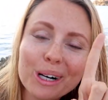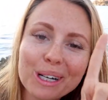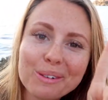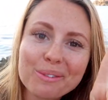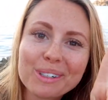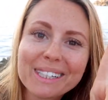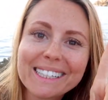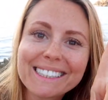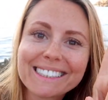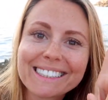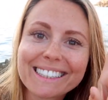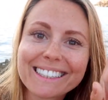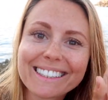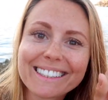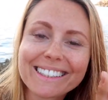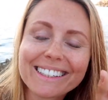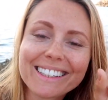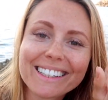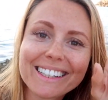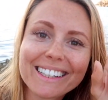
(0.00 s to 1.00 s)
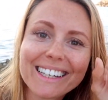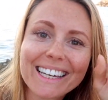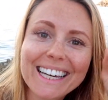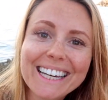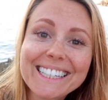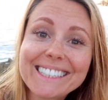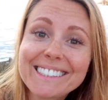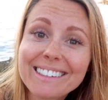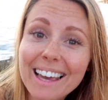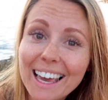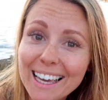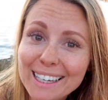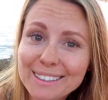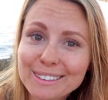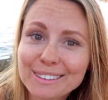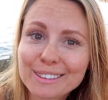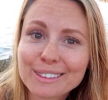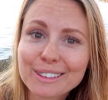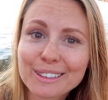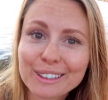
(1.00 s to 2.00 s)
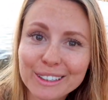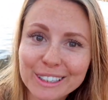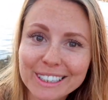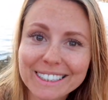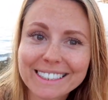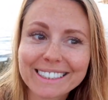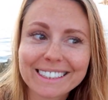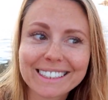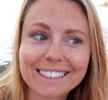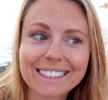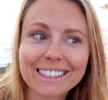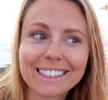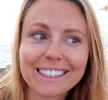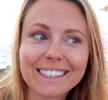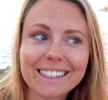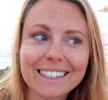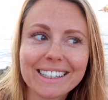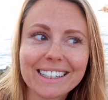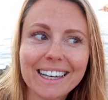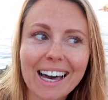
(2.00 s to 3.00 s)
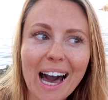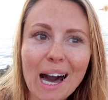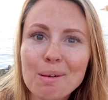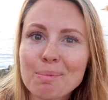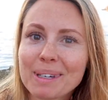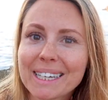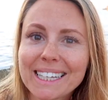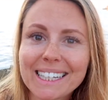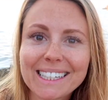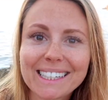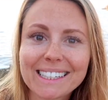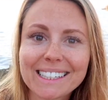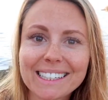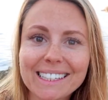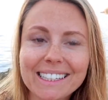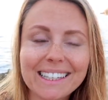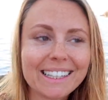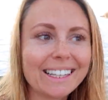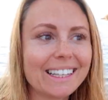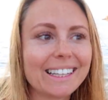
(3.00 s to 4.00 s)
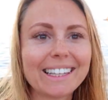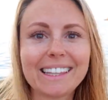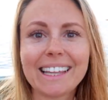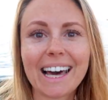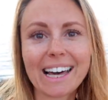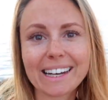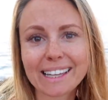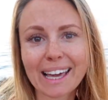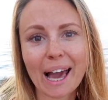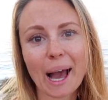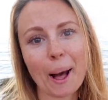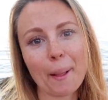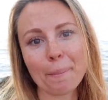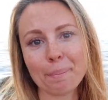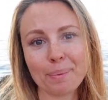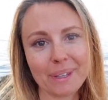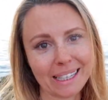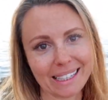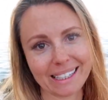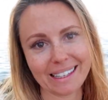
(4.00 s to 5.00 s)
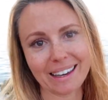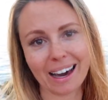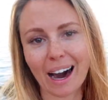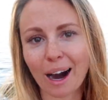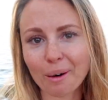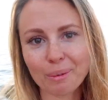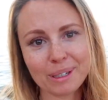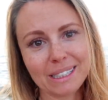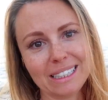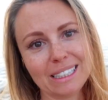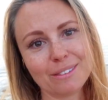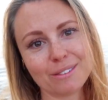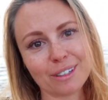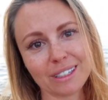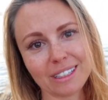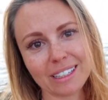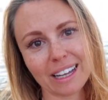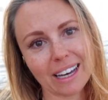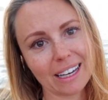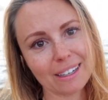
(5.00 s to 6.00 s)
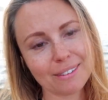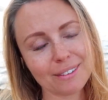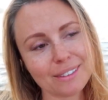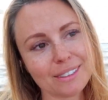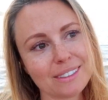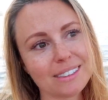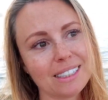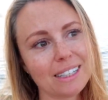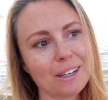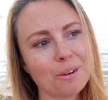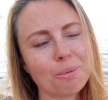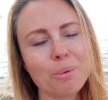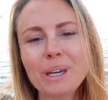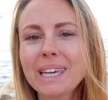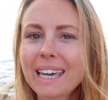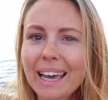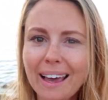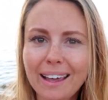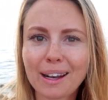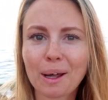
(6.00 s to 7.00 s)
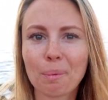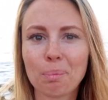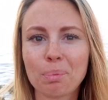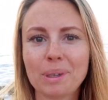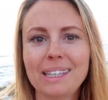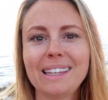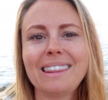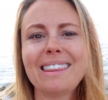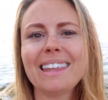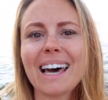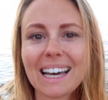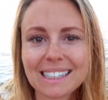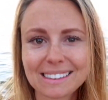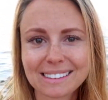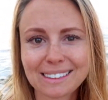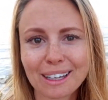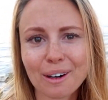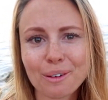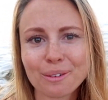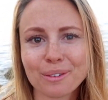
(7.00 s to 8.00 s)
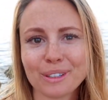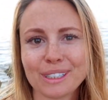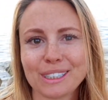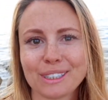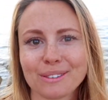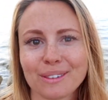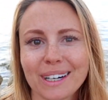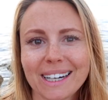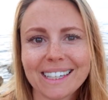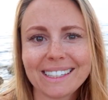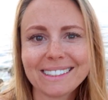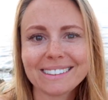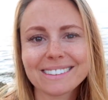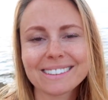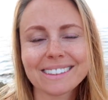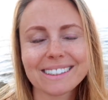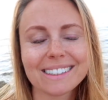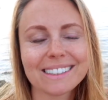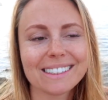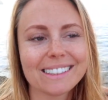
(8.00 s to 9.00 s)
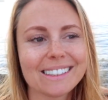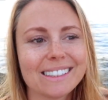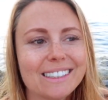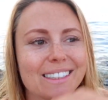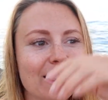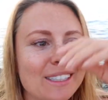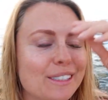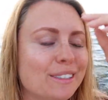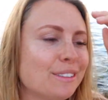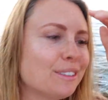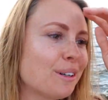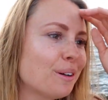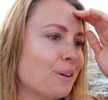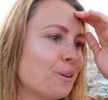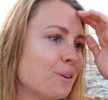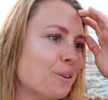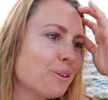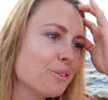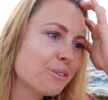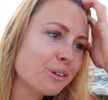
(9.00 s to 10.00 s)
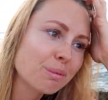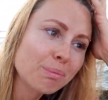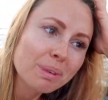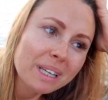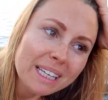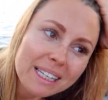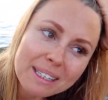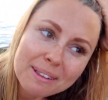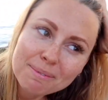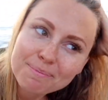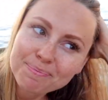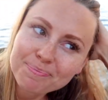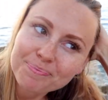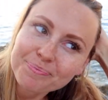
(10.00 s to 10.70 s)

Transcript: one reason, it tastes good. I mean, that can be how we live our lives. We cannot be that selfish, right? So for me,